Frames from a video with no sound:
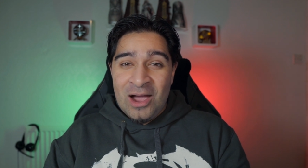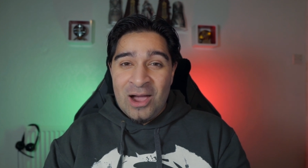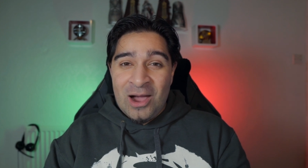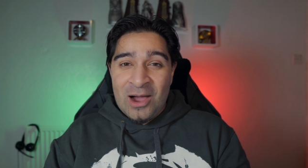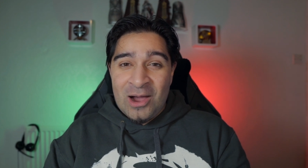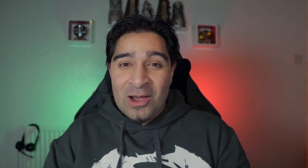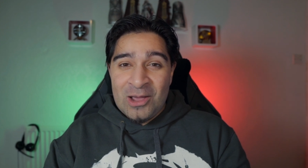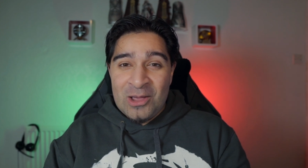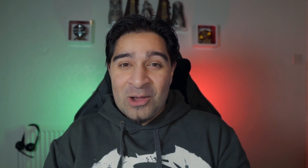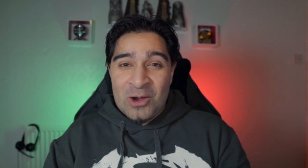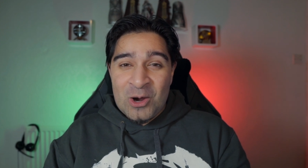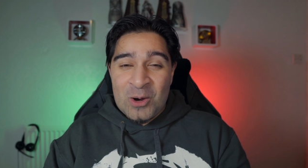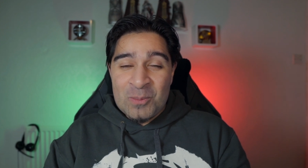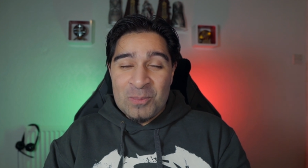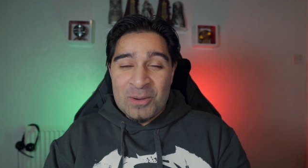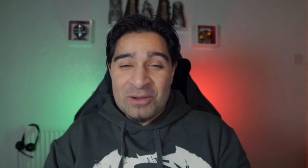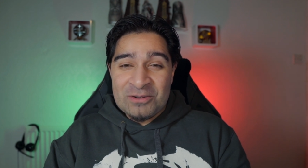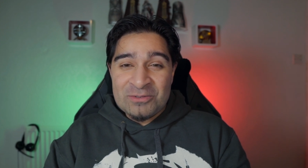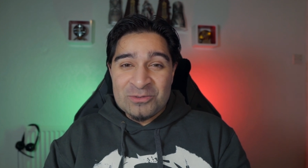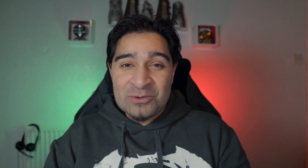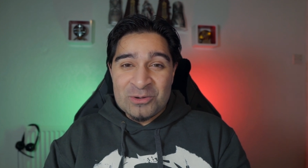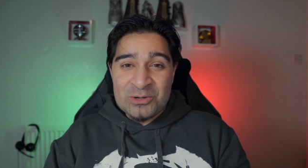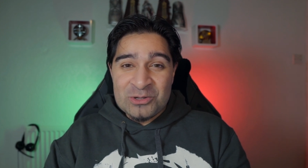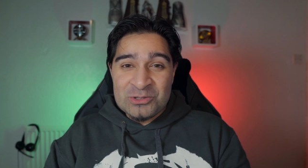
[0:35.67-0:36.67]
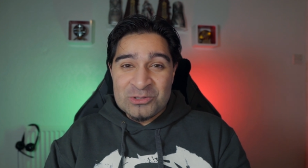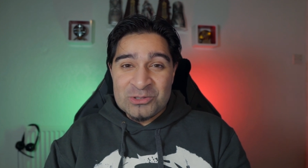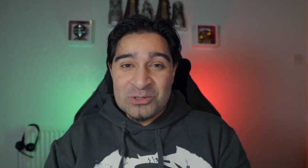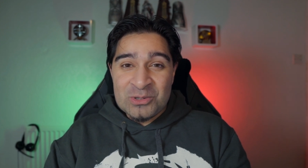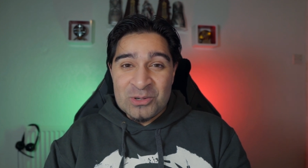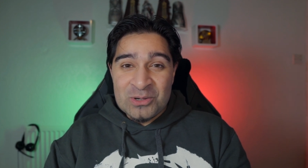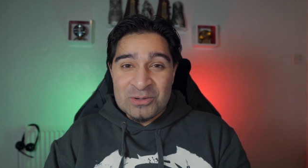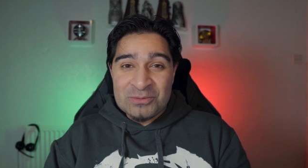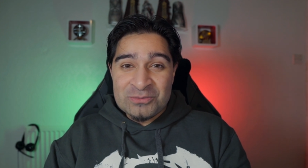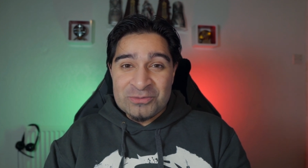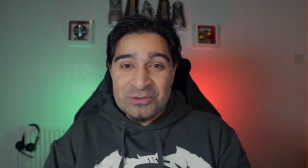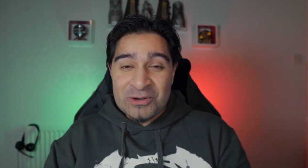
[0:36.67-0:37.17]
I hope everyone is
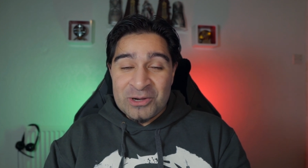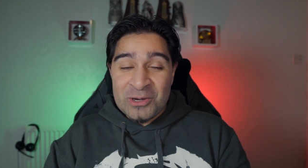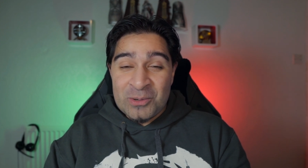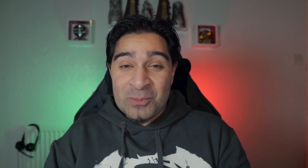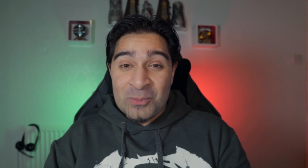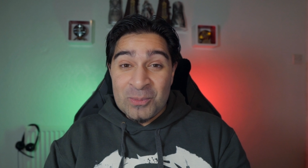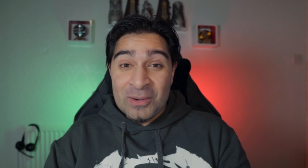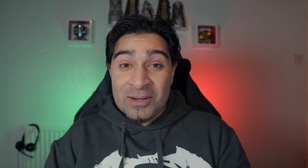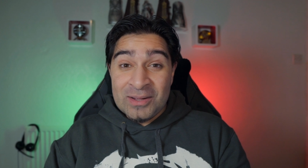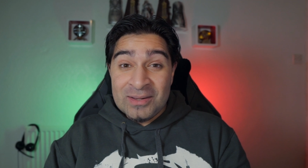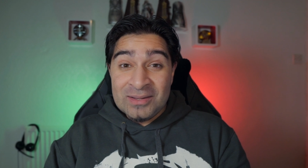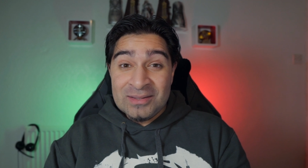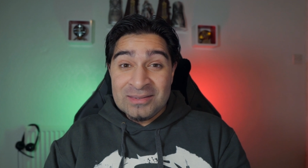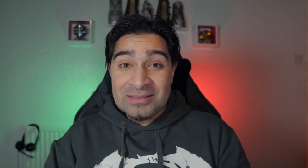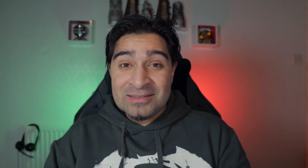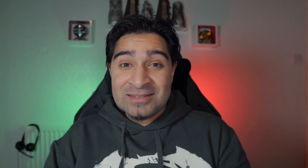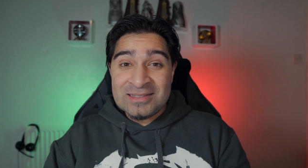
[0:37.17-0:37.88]
doing very well.